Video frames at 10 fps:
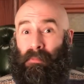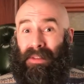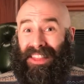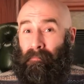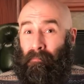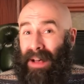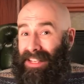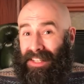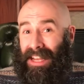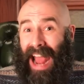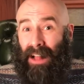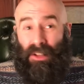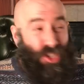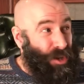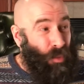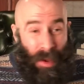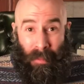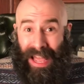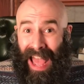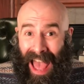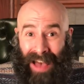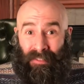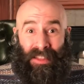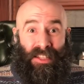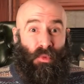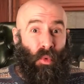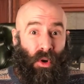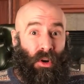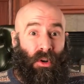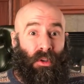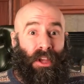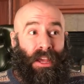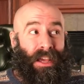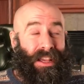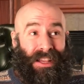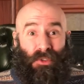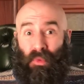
but the best analogy we may have in this world is